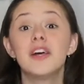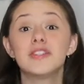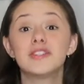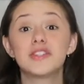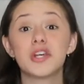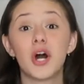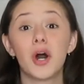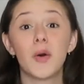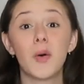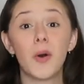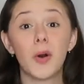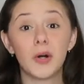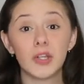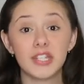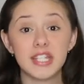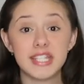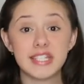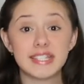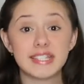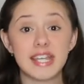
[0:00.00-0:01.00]
So
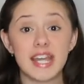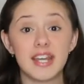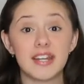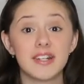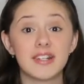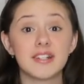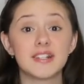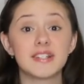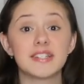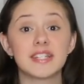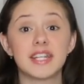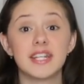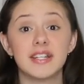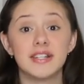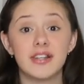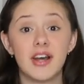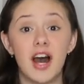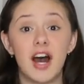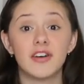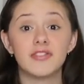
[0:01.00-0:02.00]
only skaters
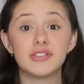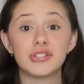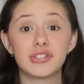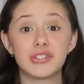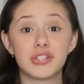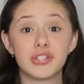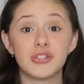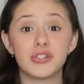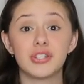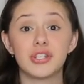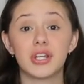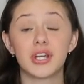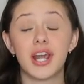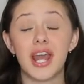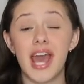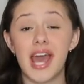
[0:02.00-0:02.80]
in novice, junior,